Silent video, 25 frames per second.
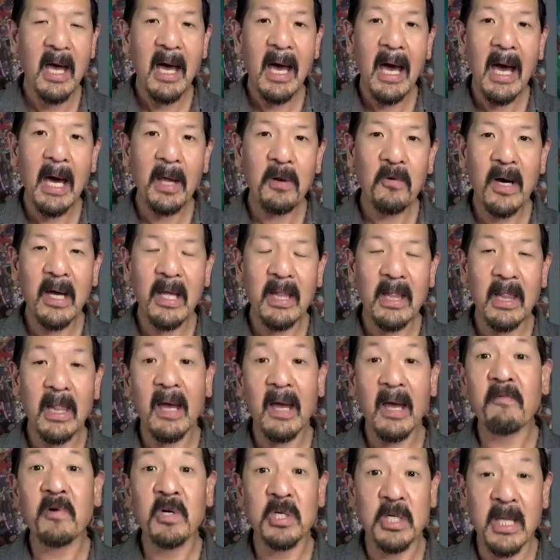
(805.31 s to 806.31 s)
how do I
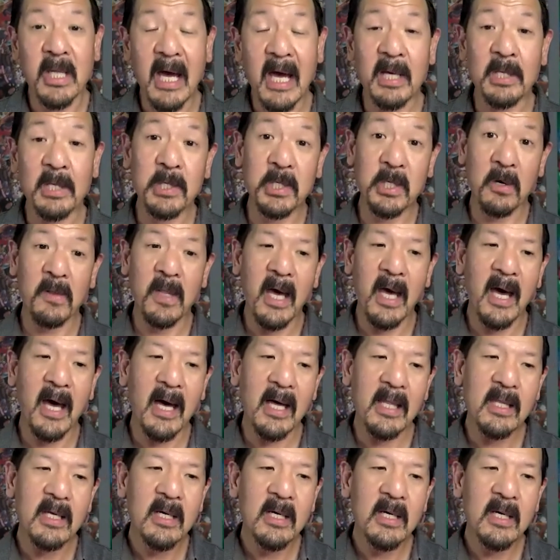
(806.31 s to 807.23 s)
leverage that so that